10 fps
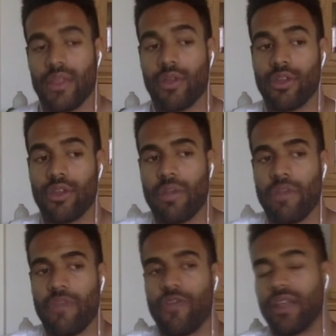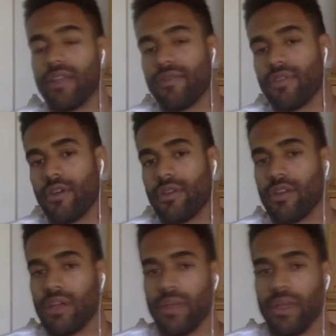it's still gonna be fricative. So it's still
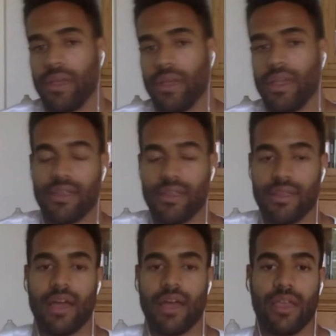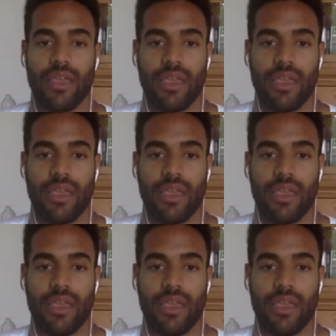gonna be is this sound,